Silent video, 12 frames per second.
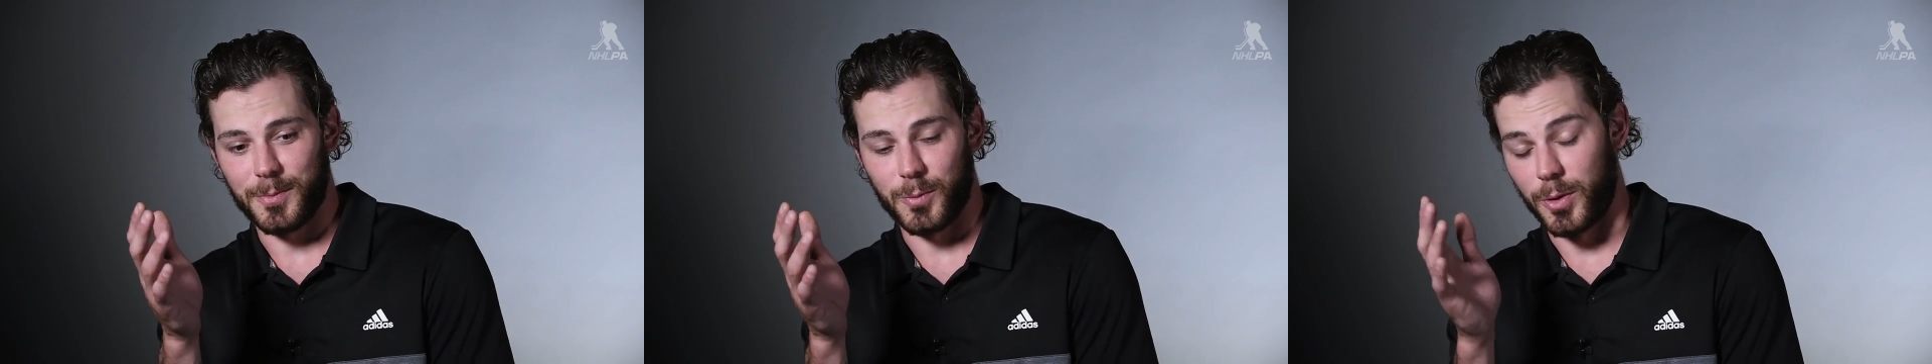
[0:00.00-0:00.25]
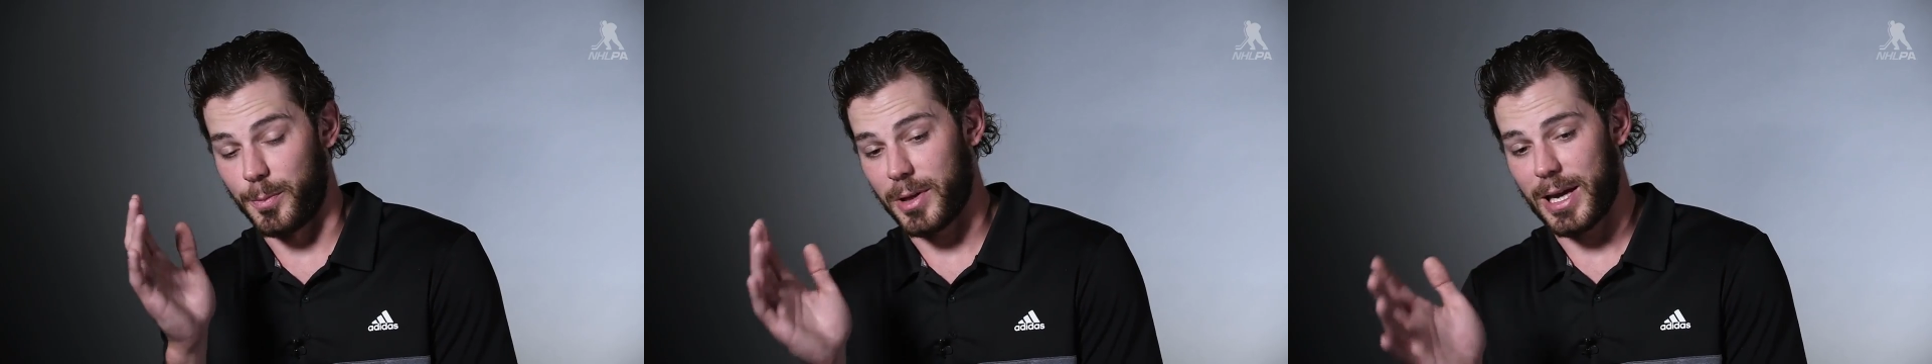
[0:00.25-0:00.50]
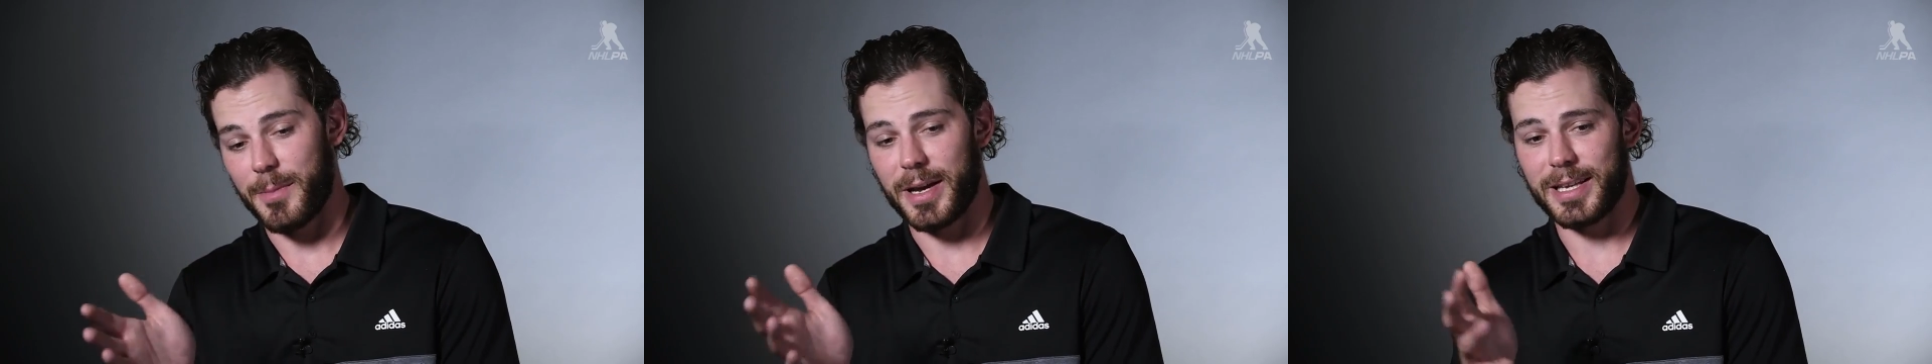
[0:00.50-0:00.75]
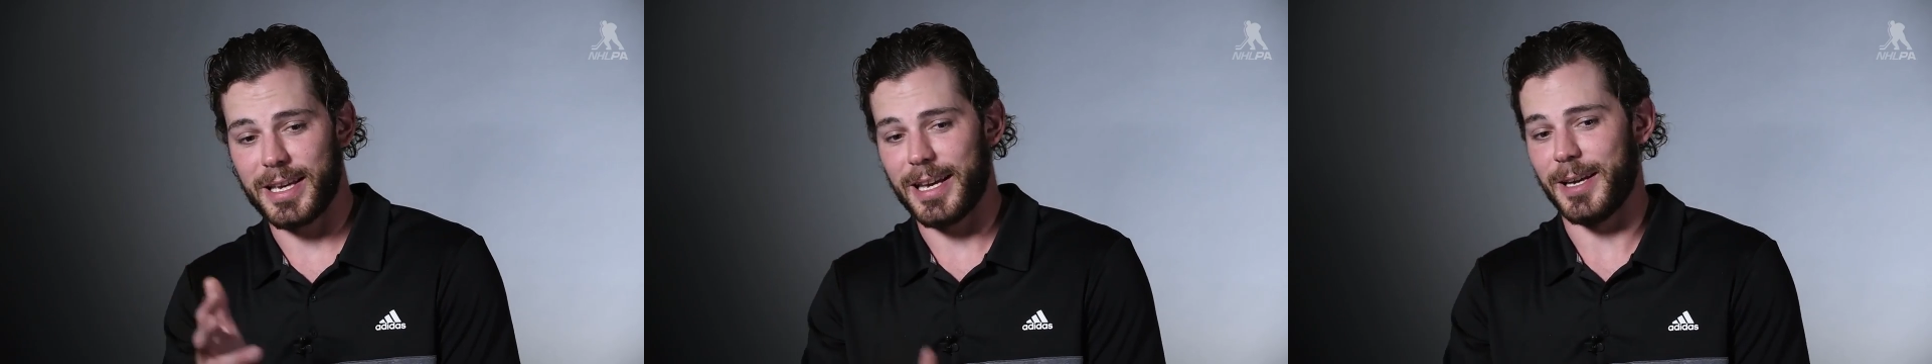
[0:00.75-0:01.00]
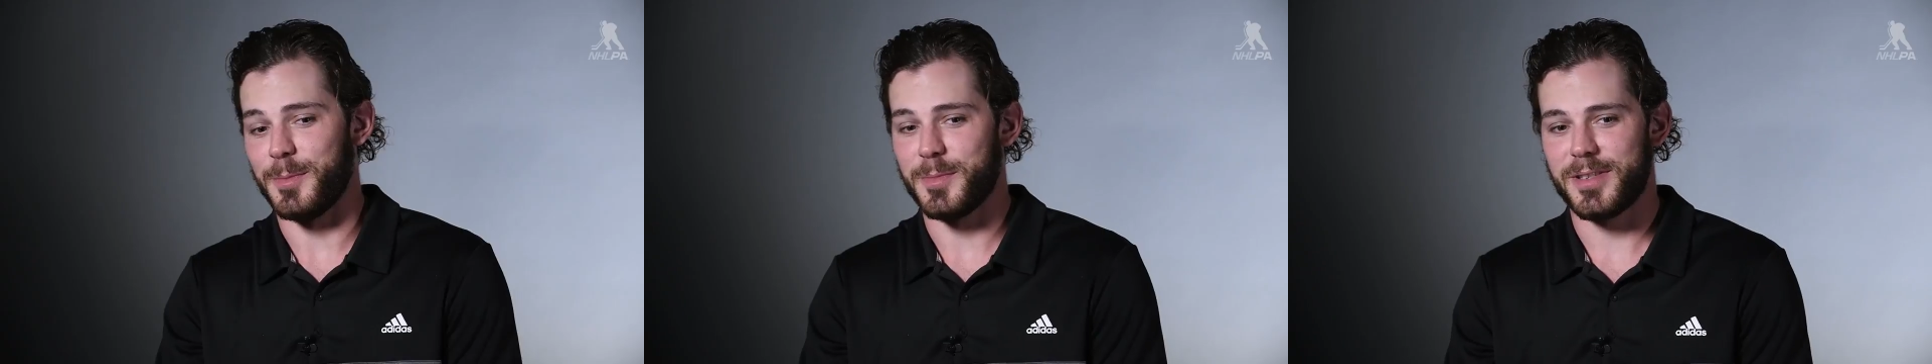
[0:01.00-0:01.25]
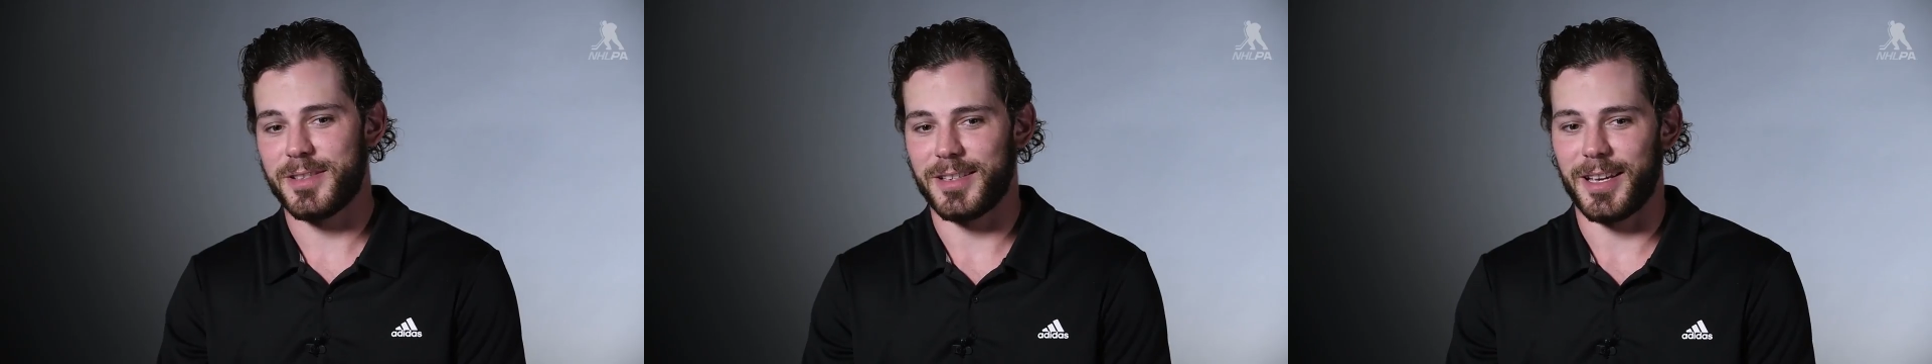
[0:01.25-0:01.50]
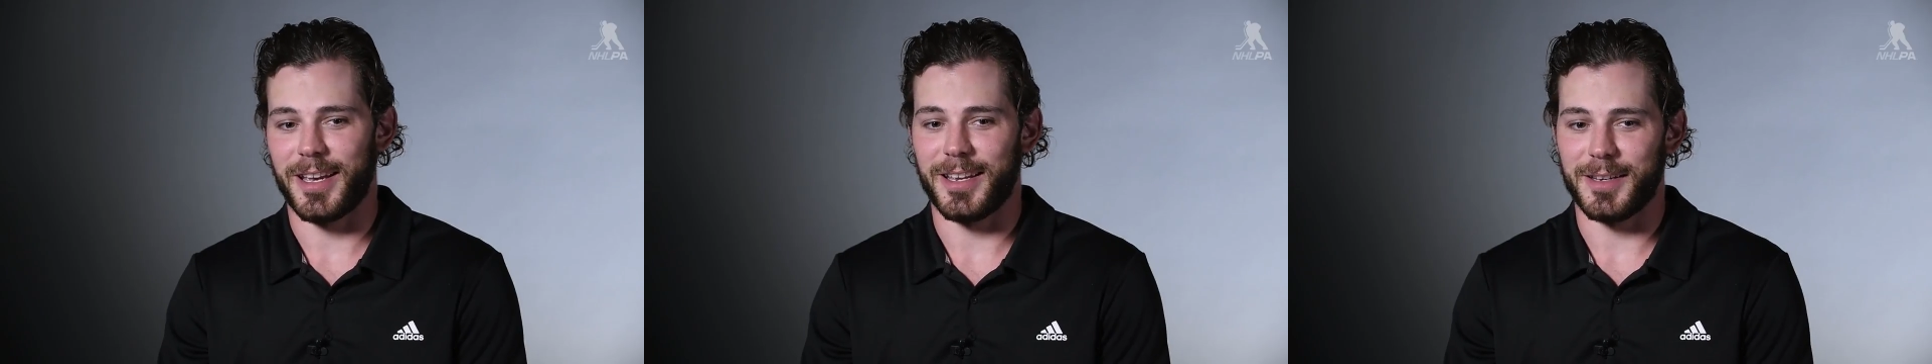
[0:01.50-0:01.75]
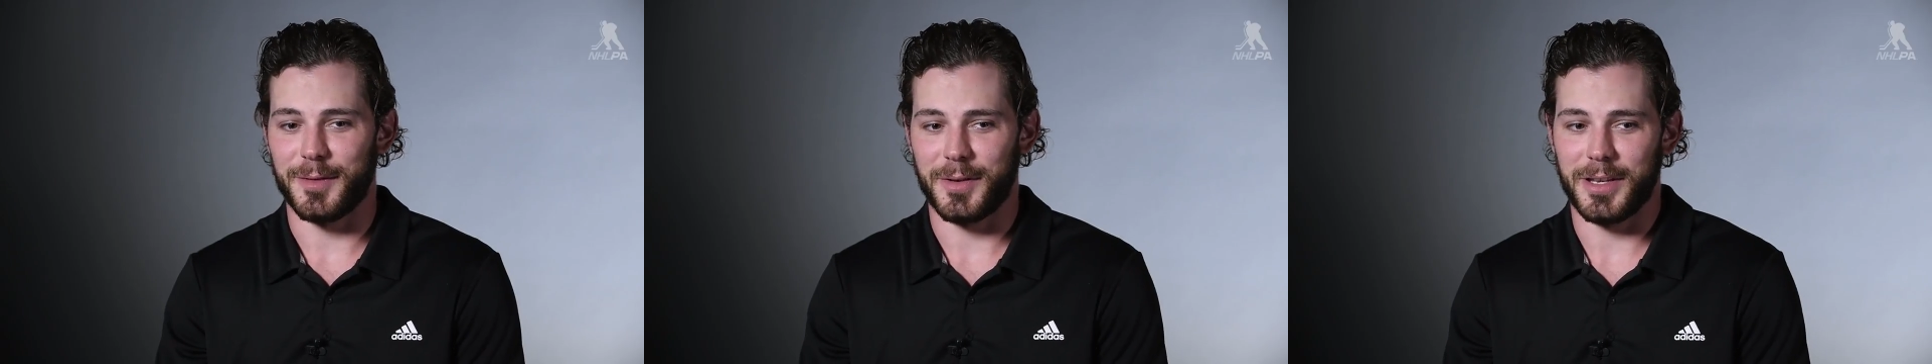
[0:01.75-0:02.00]
would play my games,
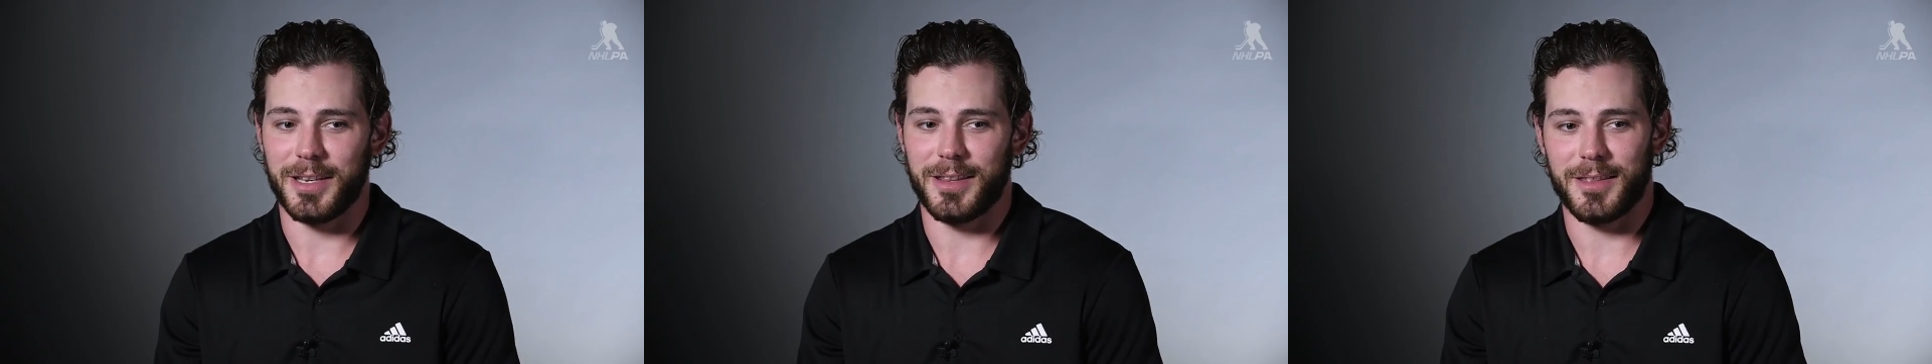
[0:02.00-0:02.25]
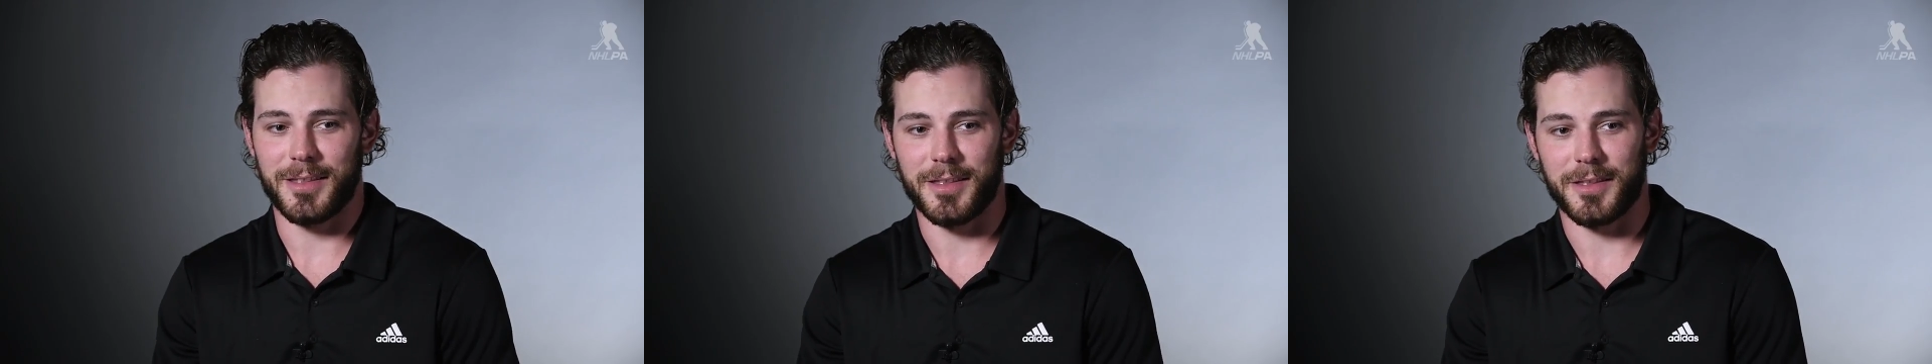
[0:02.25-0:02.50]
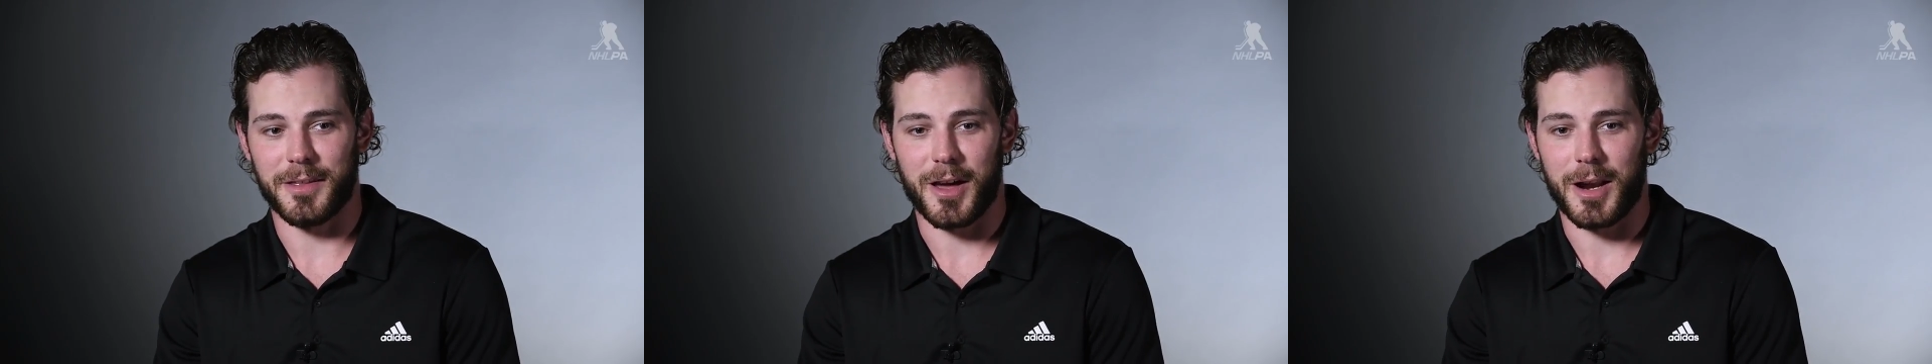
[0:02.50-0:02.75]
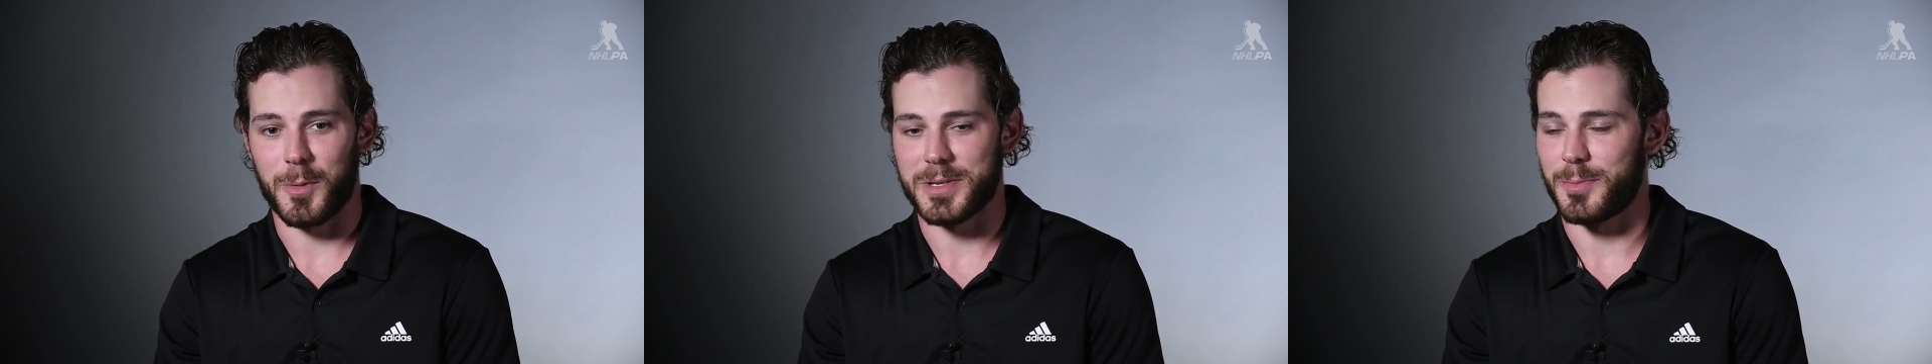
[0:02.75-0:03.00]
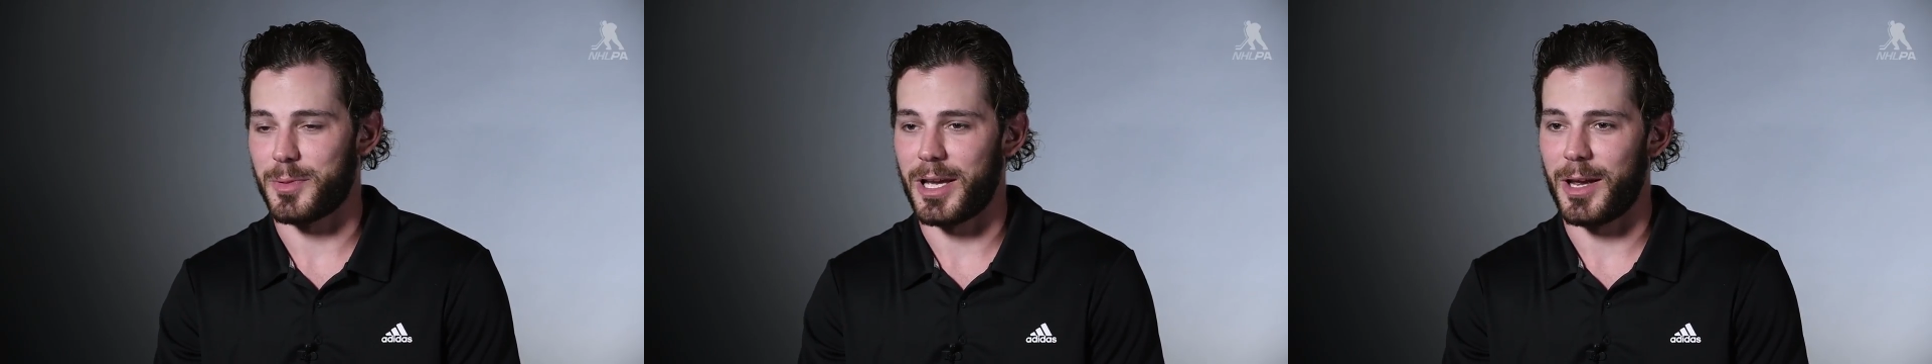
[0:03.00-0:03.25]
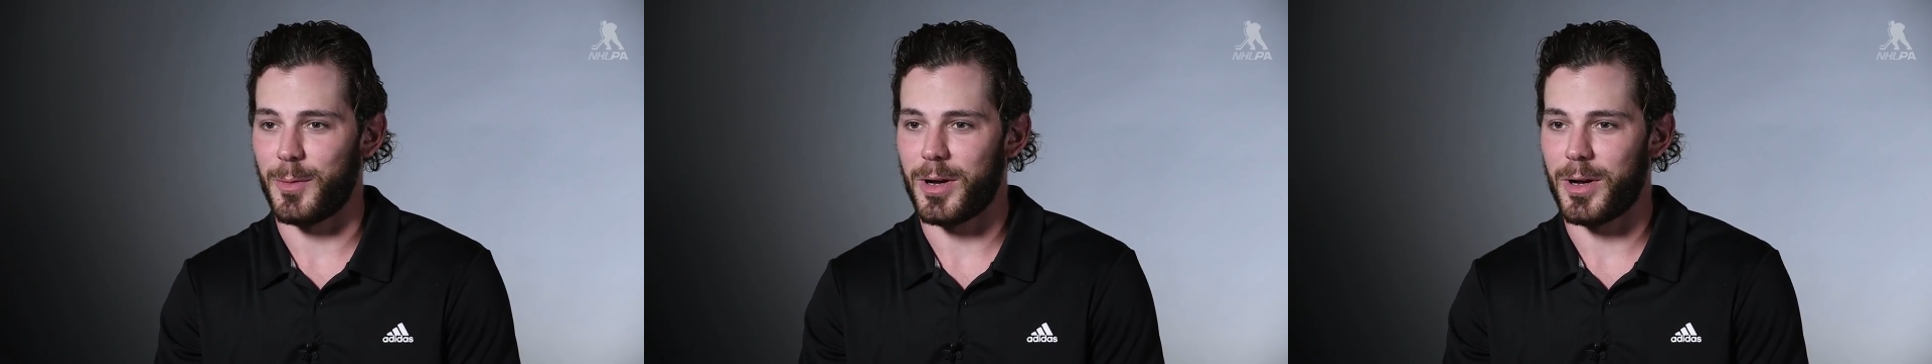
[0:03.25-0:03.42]
and if he thought I wasn't playing